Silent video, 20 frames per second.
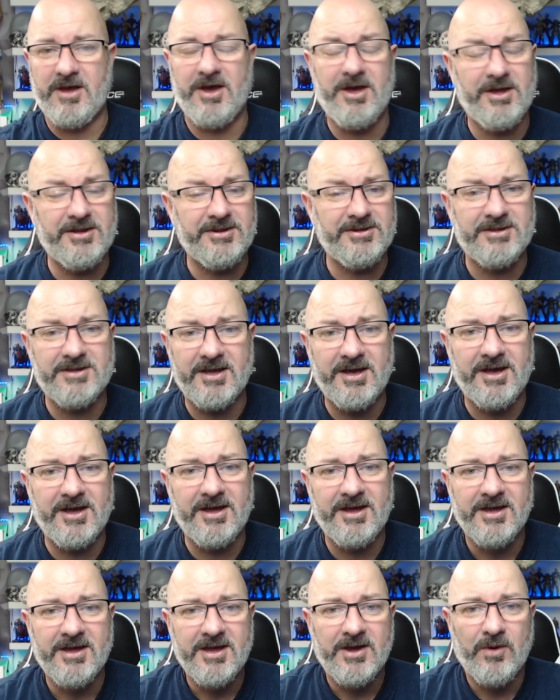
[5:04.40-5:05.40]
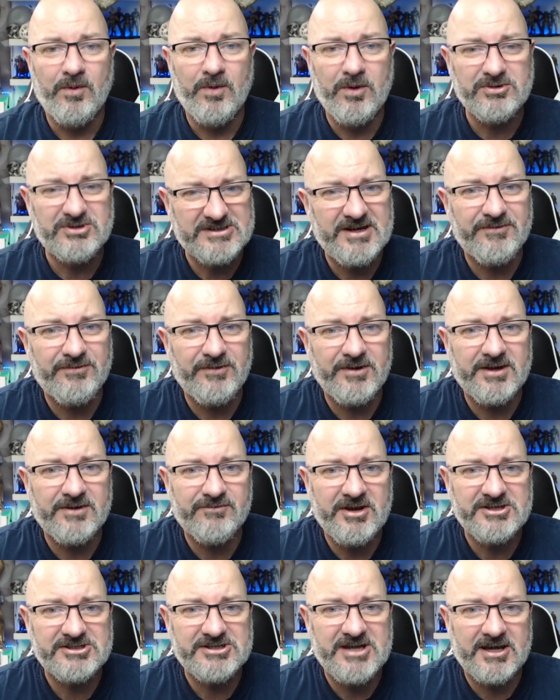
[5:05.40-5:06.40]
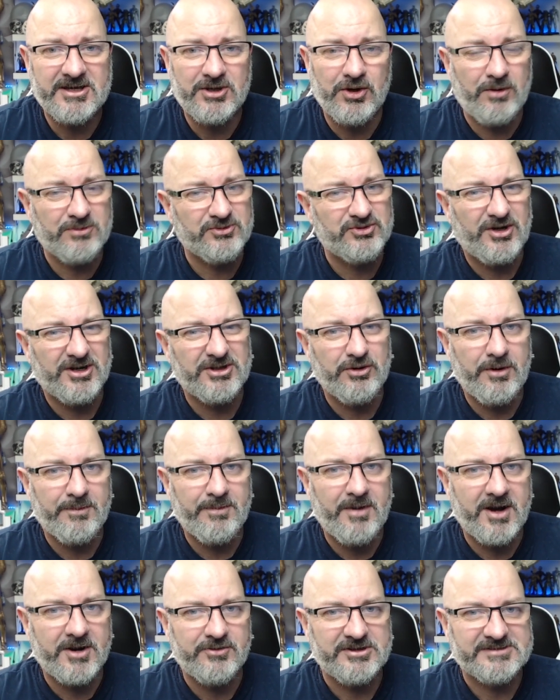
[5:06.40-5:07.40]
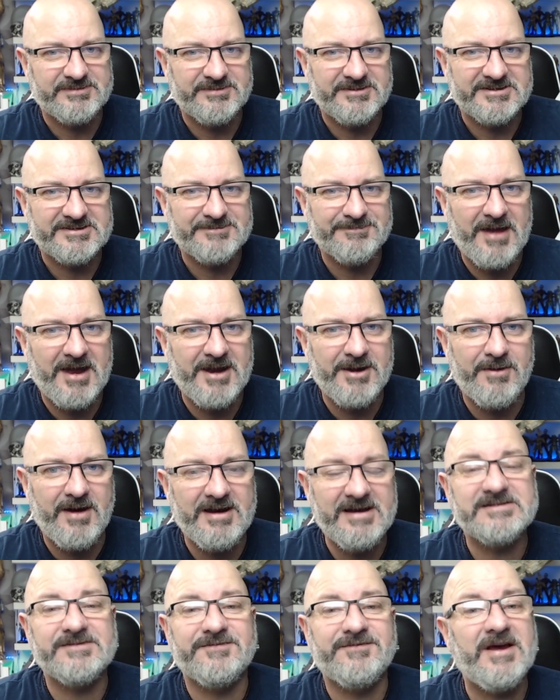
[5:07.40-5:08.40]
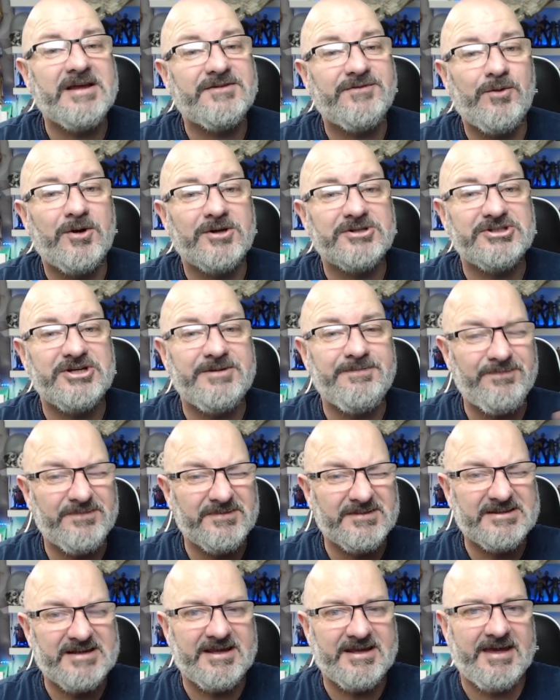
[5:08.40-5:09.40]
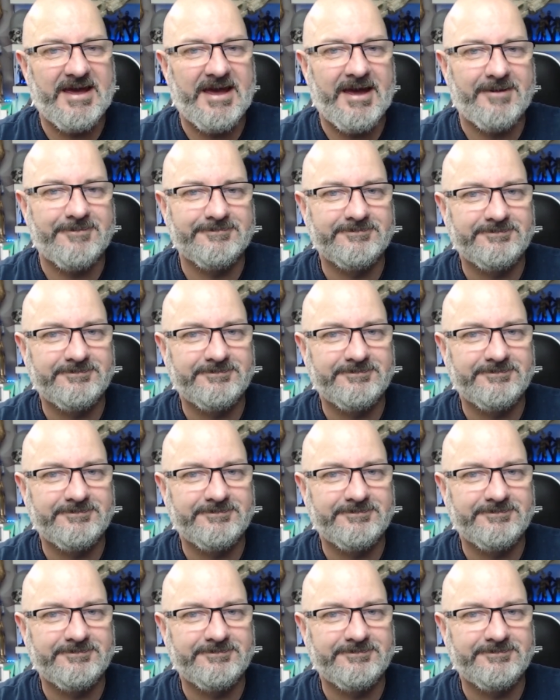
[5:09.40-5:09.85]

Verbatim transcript: And uh, we'll see if we can reach that goal. I'm trying to do it by Christmas. Anyway, listen, thanks for watching. Take care.